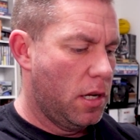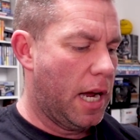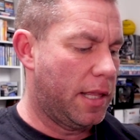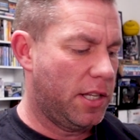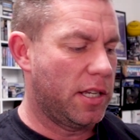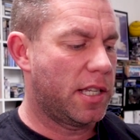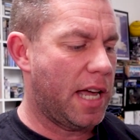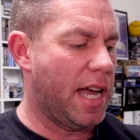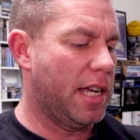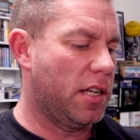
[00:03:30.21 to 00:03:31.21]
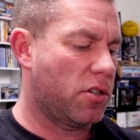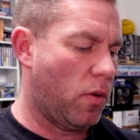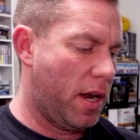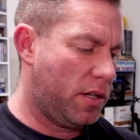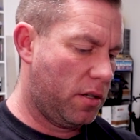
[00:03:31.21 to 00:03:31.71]
And this is Katie's
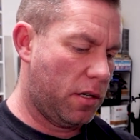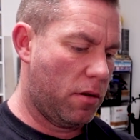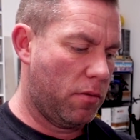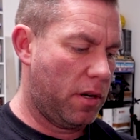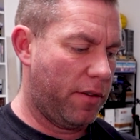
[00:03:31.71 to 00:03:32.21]
Quest, so I'm gonna